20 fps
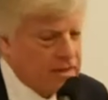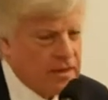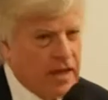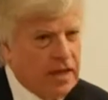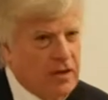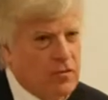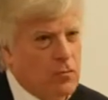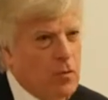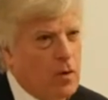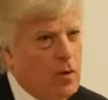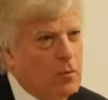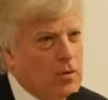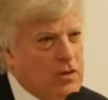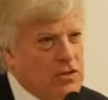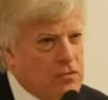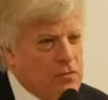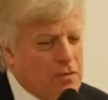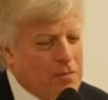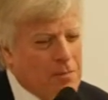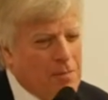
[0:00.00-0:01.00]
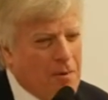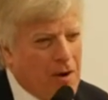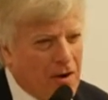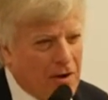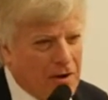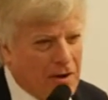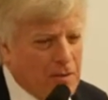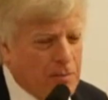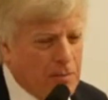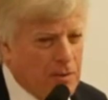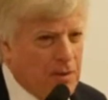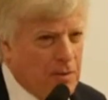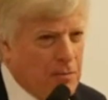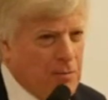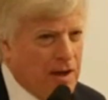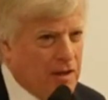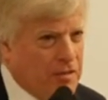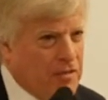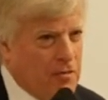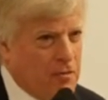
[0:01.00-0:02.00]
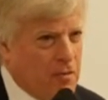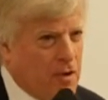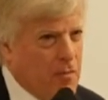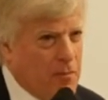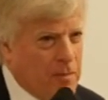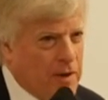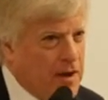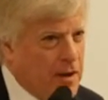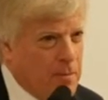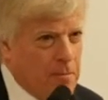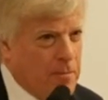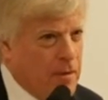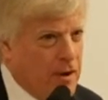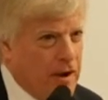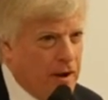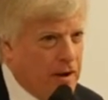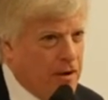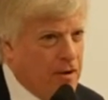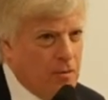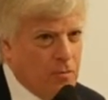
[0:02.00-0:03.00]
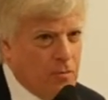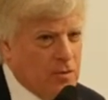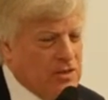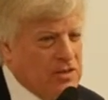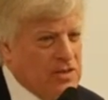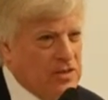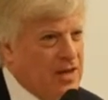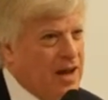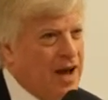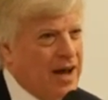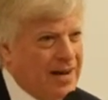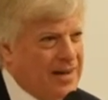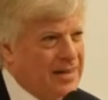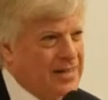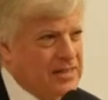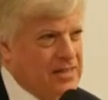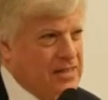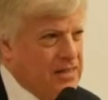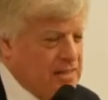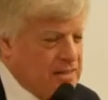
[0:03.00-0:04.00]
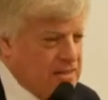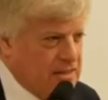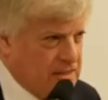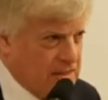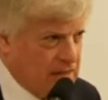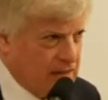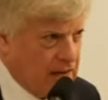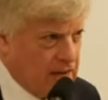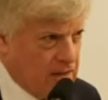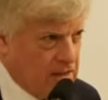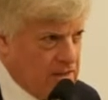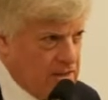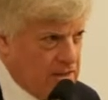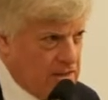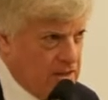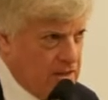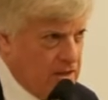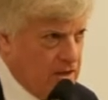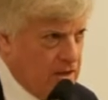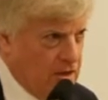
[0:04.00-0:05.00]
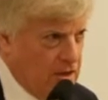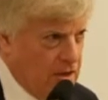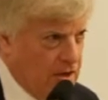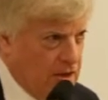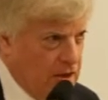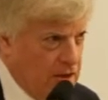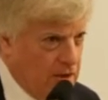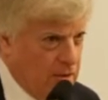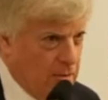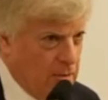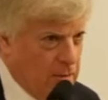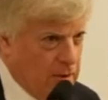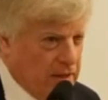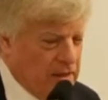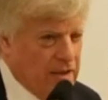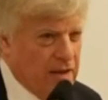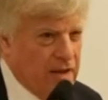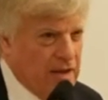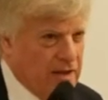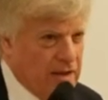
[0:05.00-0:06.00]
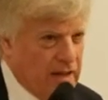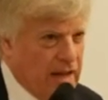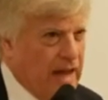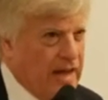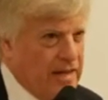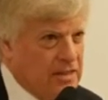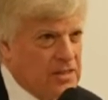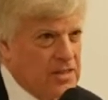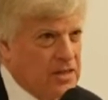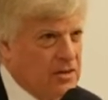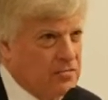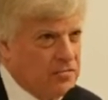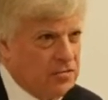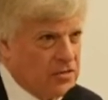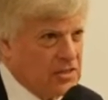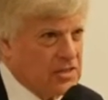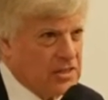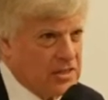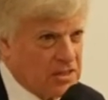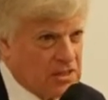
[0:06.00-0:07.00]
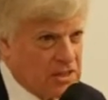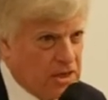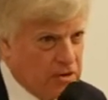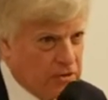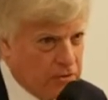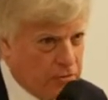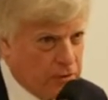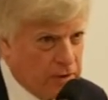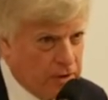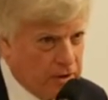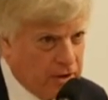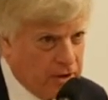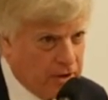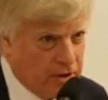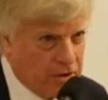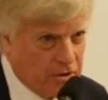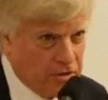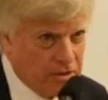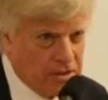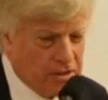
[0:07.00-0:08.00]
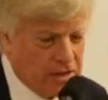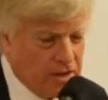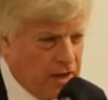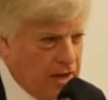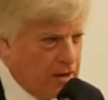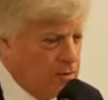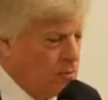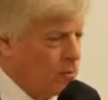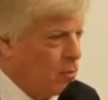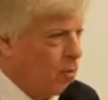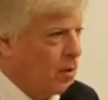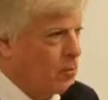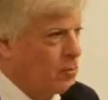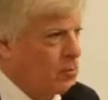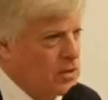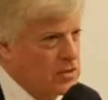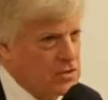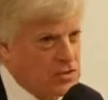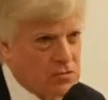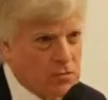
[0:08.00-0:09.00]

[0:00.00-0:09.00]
that what was remarkable about the Roman Empire was not its extent, but that it lasted for 600 years. And what was